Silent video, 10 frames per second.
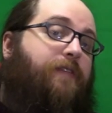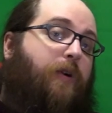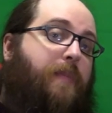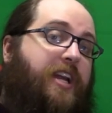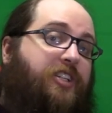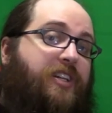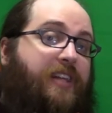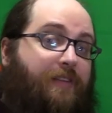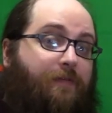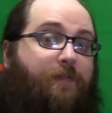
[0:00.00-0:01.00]
information
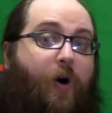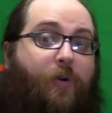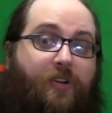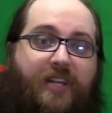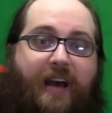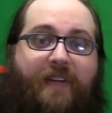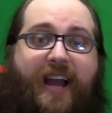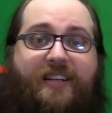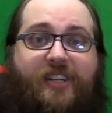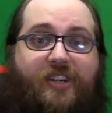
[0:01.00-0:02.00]
that voters have
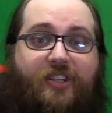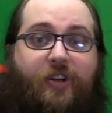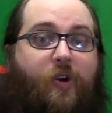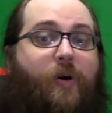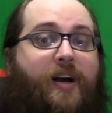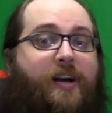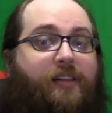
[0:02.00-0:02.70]
access to,